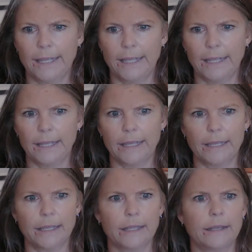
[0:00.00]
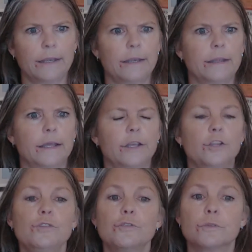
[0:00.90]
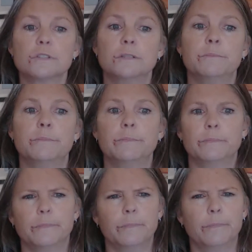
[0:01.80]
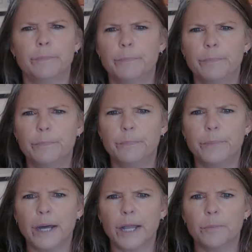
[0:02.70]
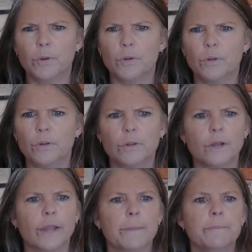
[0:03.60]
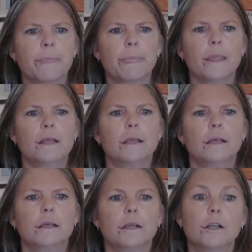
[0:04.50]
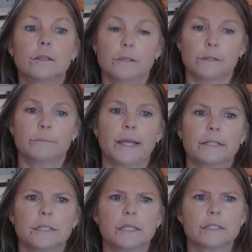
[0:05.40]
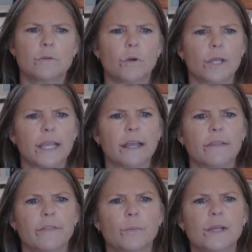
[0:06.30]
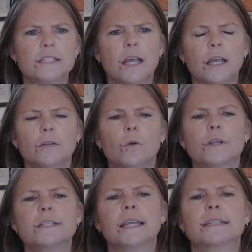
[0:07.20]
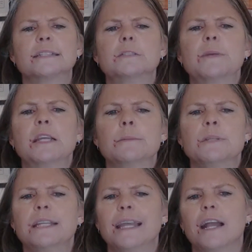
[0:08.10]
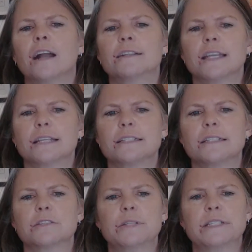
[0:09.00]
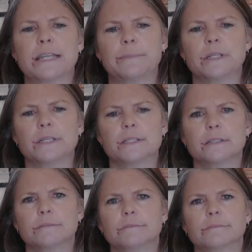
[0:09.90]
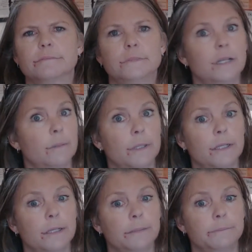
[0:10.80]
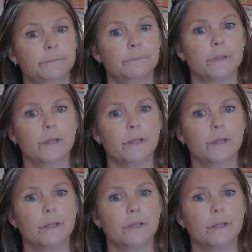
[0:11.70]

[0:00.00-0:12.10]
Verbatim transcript: and the new jerusalem bible okay back to his quote again the westcott hort text has become today our textus receptus not mine.